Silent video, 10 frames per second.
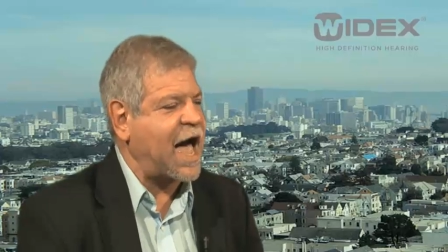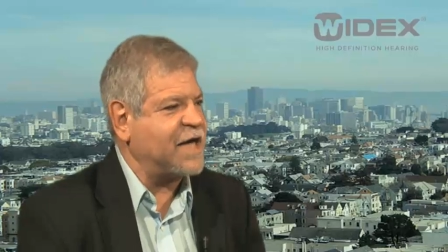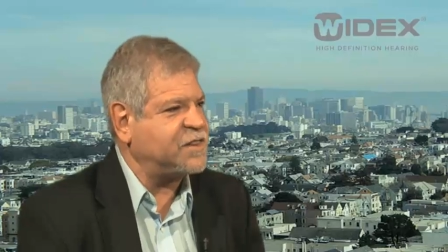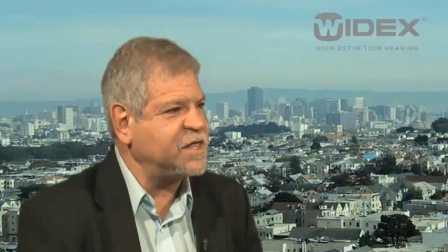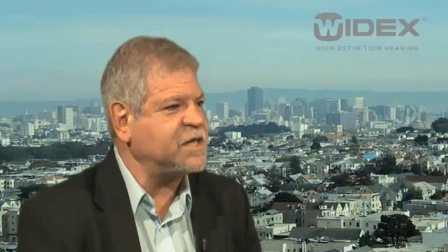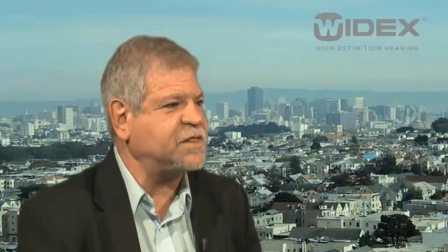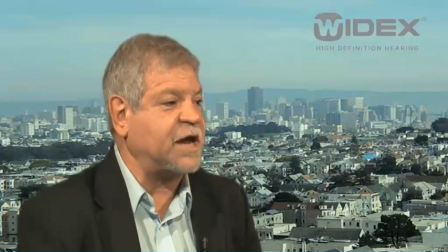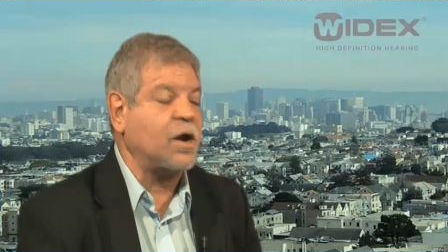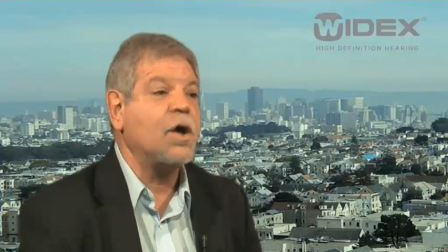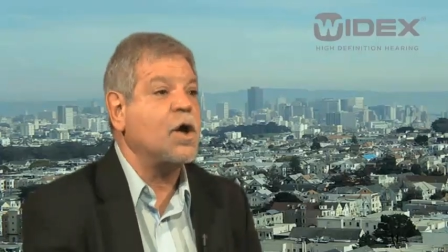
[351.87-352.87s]
I think
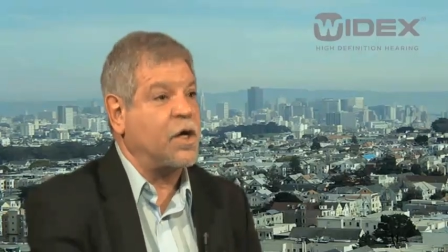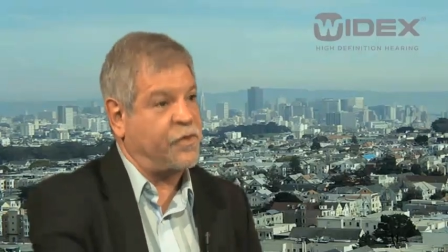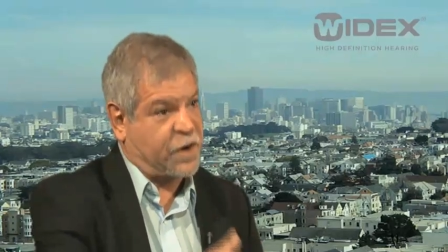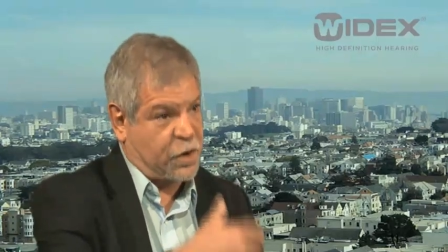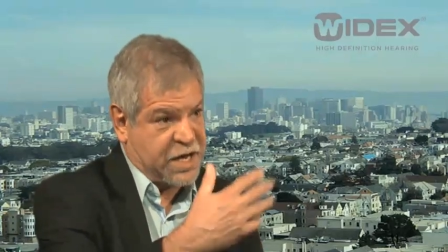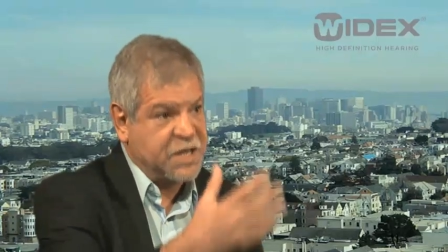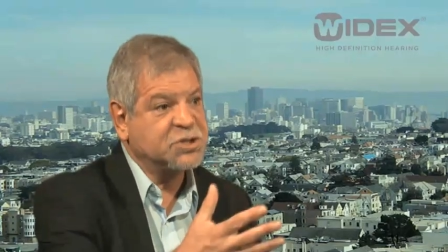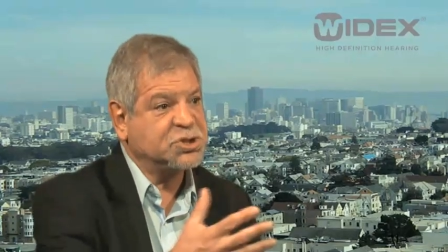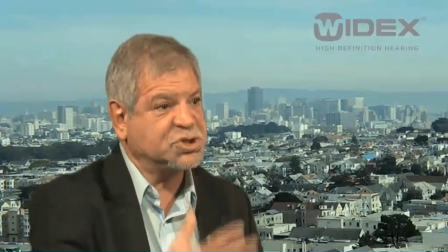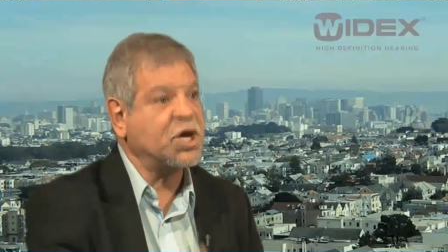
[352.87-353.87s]
that there
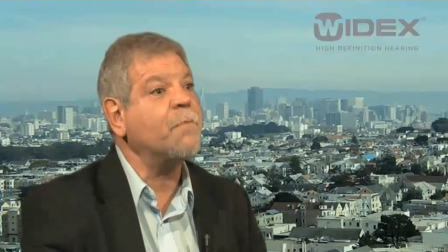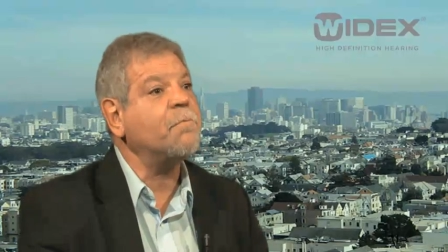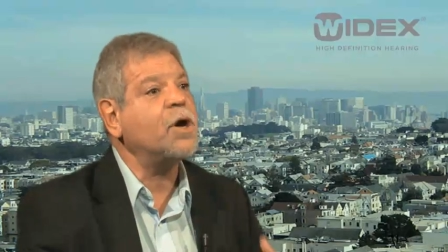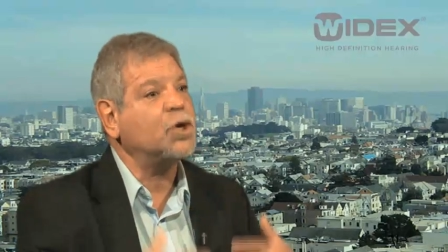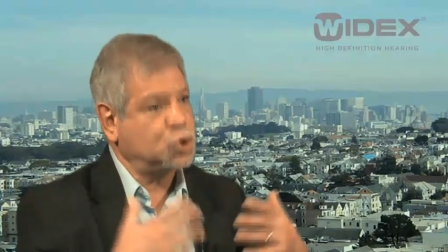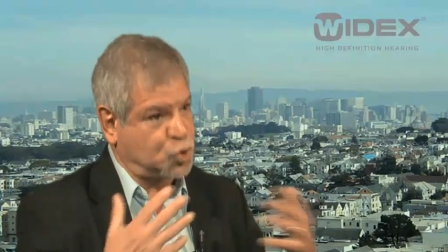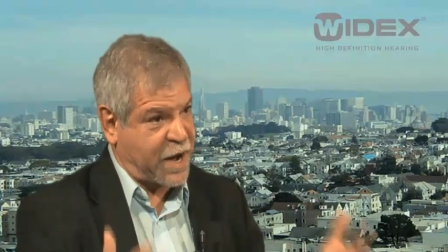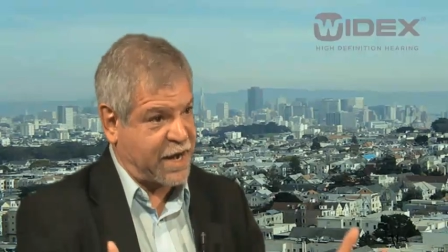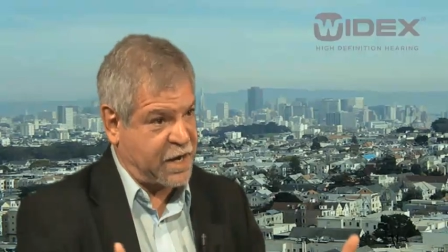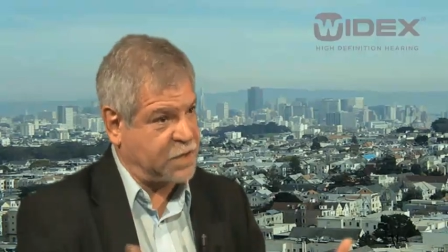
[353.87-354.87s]
is some
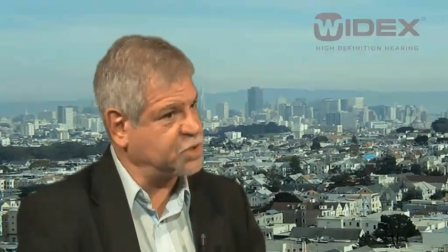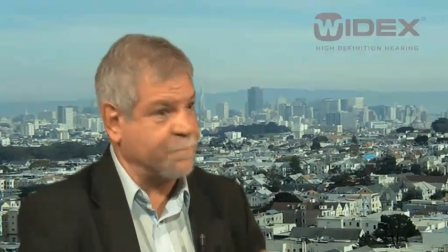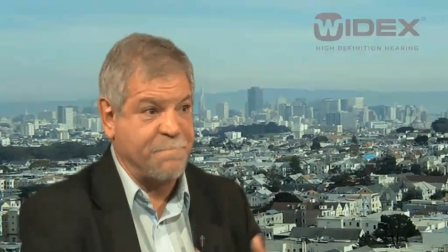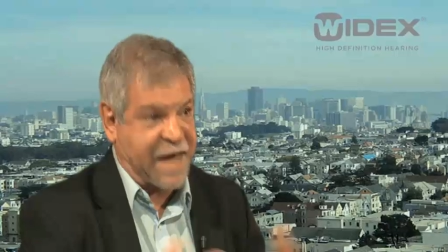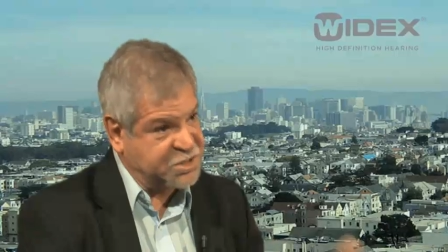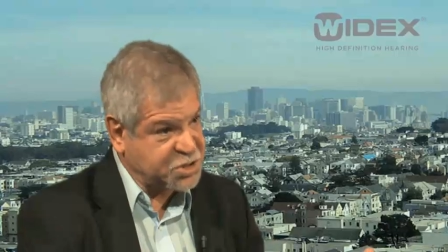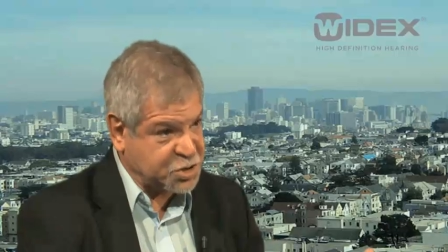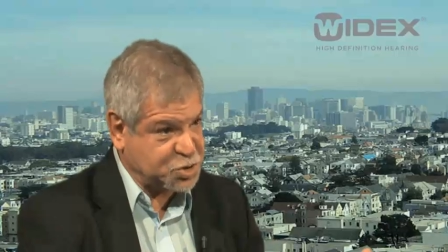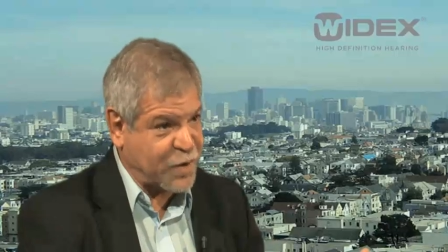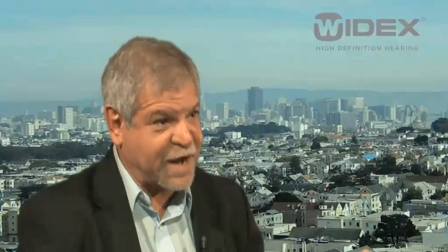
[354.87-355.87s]
training, some
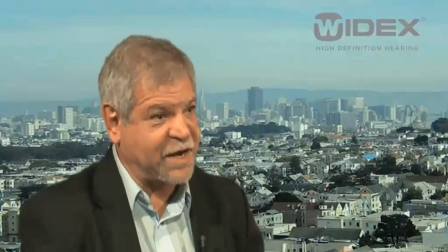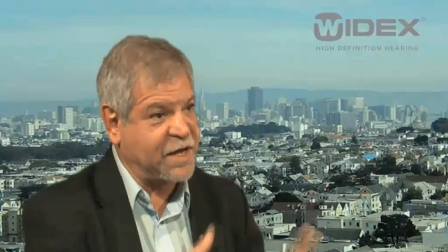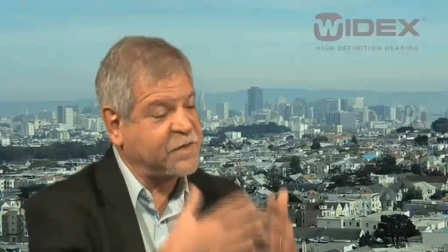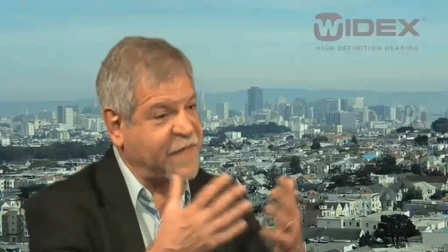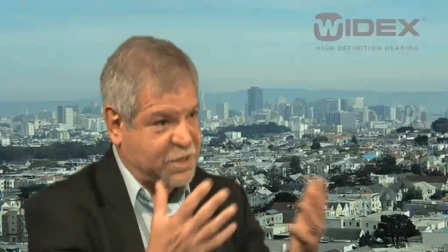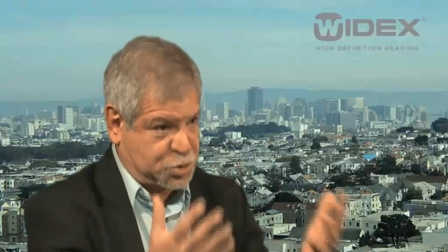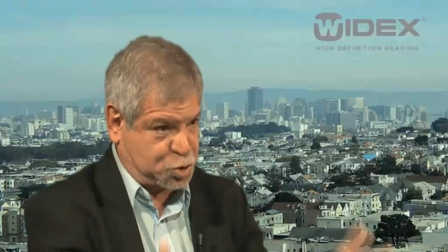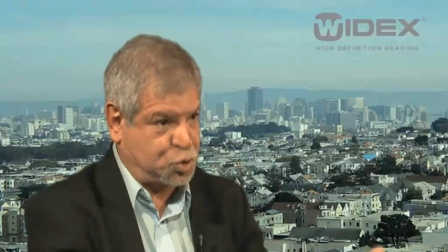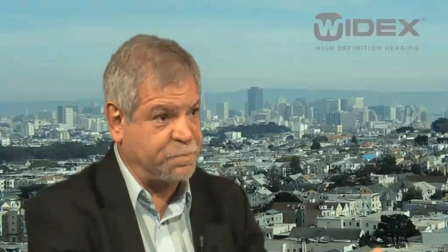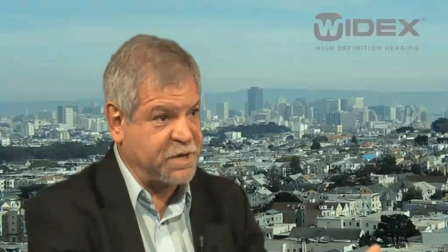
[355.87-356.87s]
basic training that
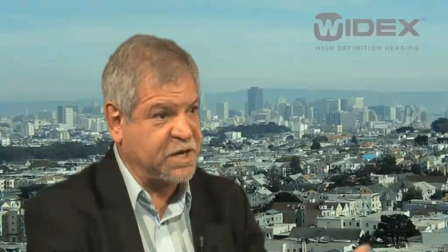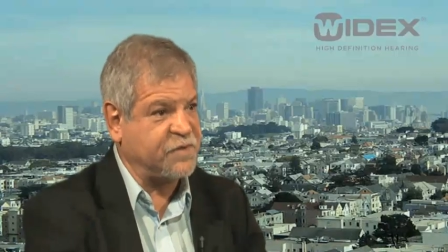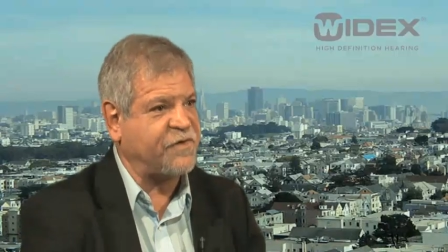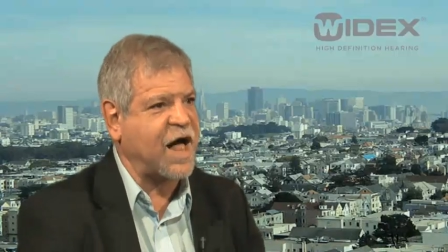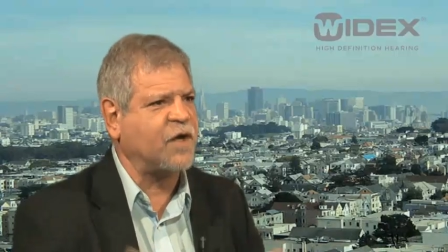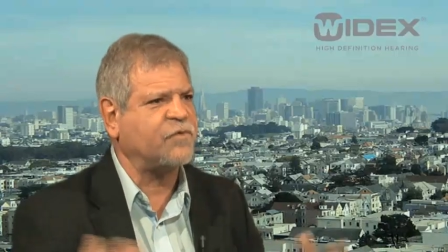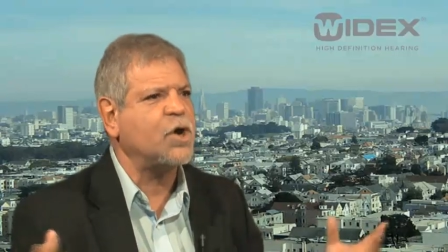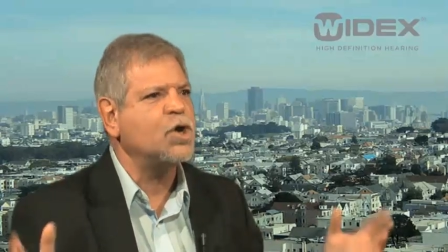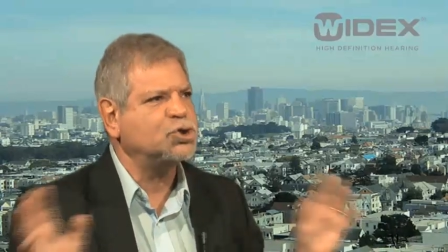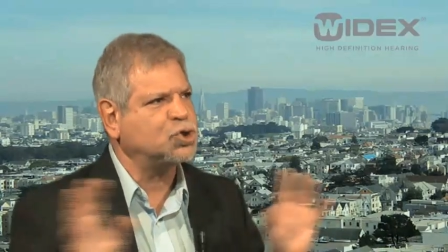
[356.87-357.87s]
should be involved
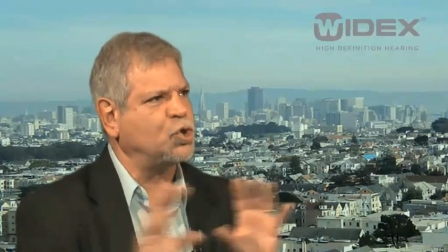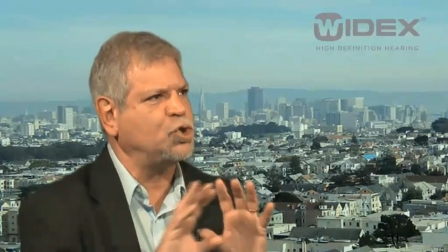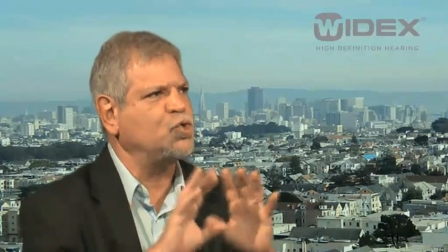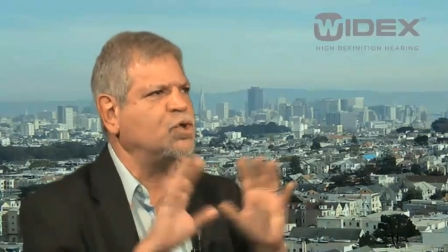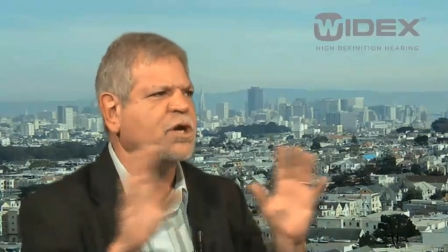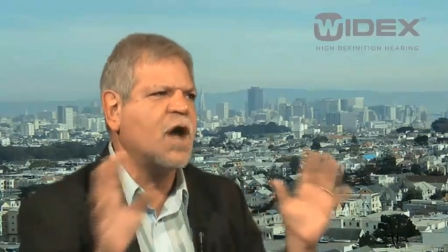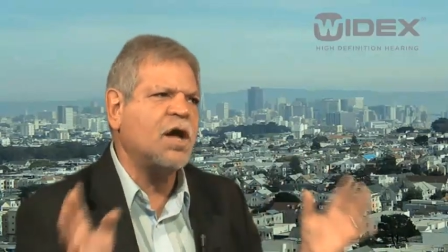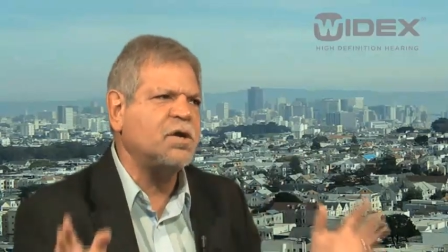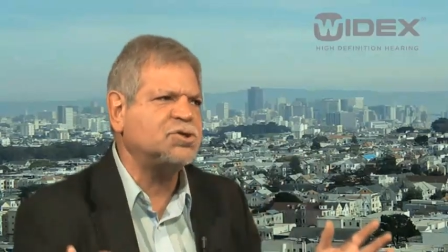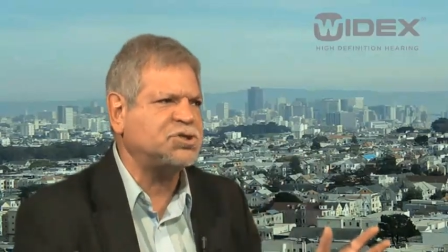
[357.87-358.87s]
so you can
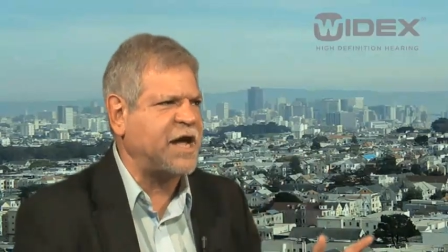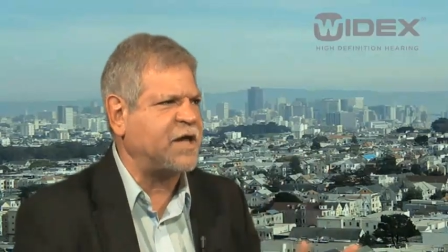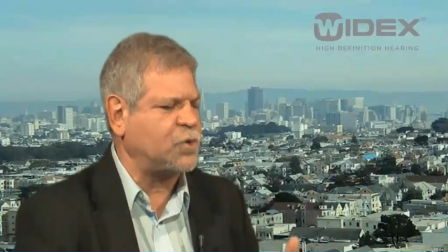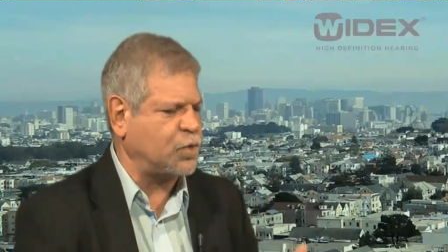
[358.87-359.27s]
understand the